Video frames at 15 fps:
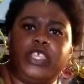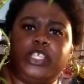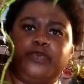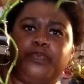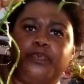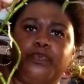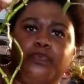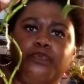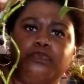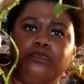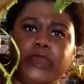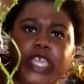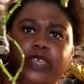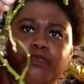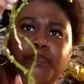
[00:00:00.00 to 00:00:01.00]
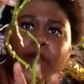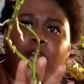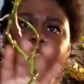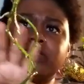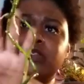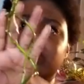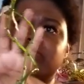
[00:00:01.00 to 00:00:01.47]
this like
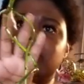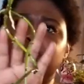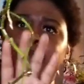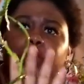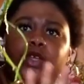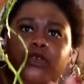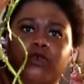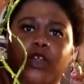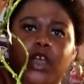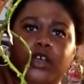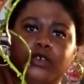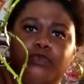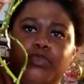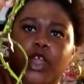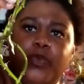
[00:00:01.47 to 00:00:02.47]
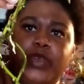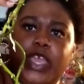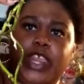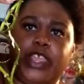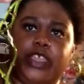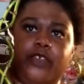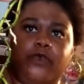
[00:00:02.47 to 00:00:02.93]
pothos part wrong,
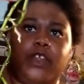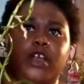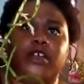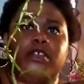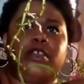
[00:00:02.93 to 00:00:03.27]
propagating it wrong.